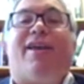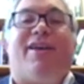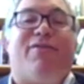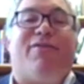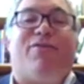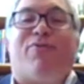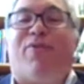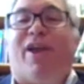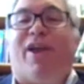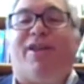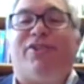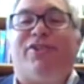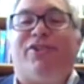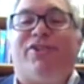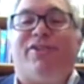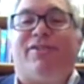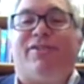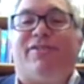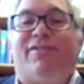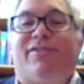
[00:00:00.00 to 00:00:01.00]
in
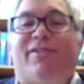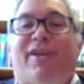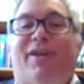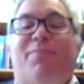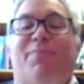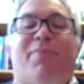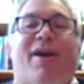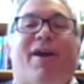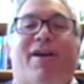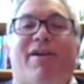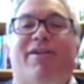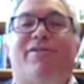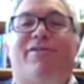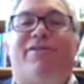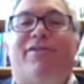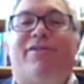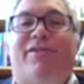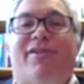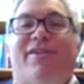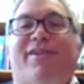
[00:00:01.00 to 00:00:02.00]
French, in
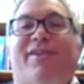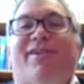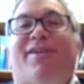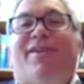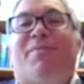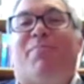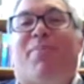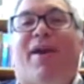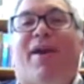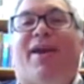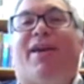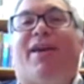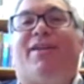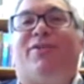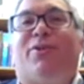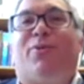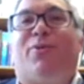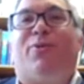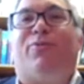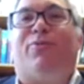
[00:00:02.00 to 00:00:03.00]
Paris,
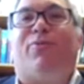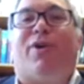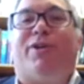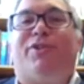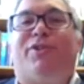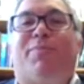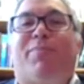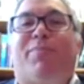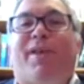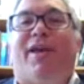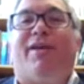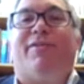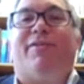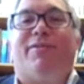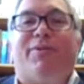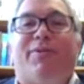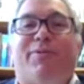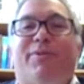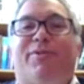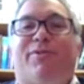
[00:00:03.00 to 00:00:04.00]
Beckett told Roger Blanc,
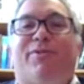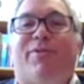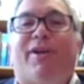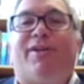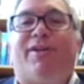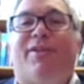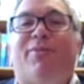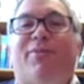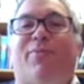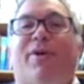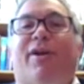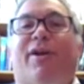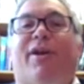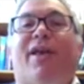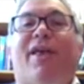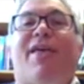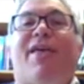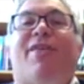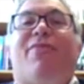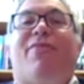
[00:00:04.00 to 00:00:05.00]
who was directing the work,
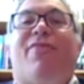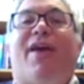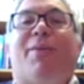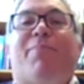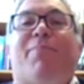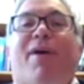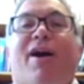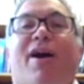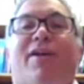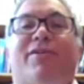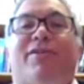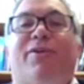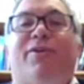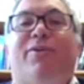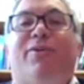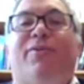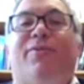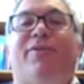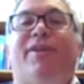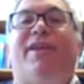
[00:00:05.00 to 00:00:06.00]
that
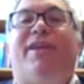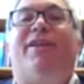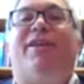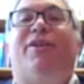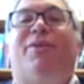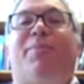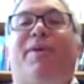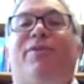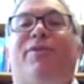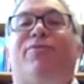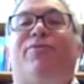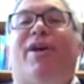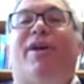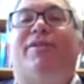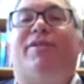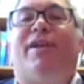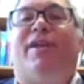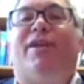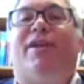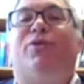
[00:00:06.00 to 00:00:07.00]
Pozzo needed to be
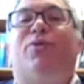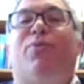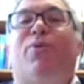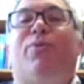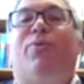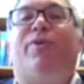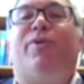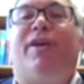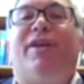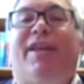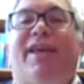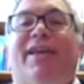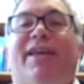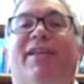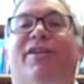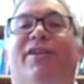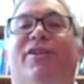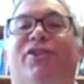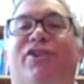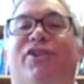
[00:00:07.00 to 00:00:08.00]
dressed as, quote, an
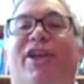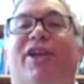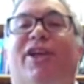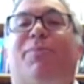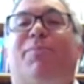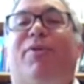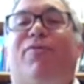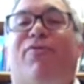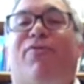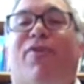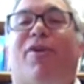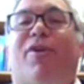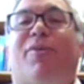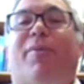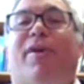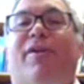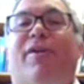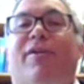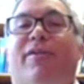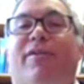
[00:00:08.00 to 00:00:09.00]
English gentleman
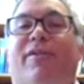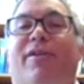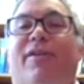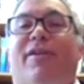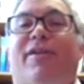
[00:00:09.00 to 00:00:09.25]
farmer.